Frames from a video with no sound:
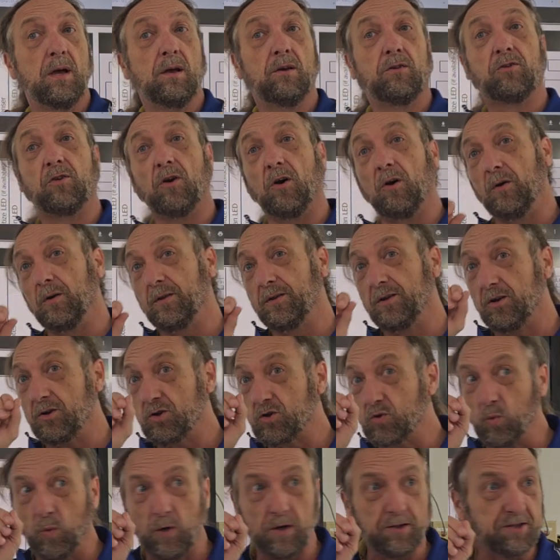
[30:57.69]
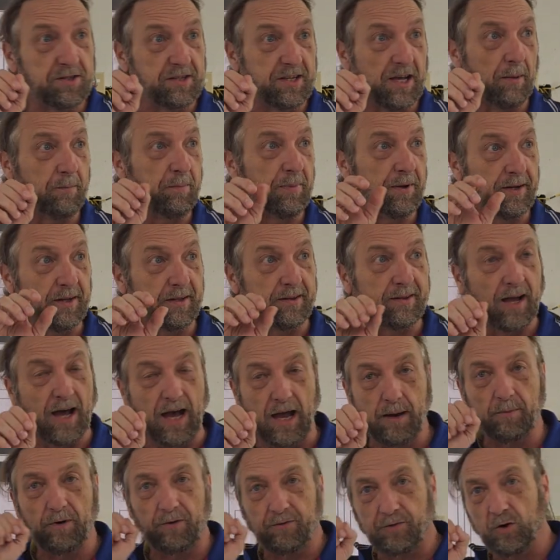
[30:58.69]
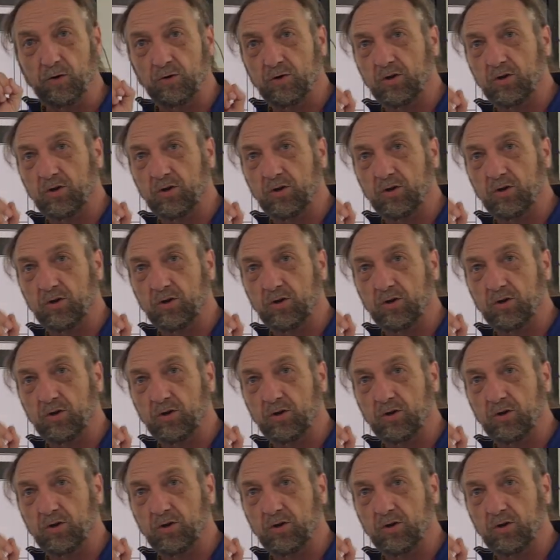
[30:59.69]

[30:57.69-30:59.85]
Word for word: So there's one step in the timer. If you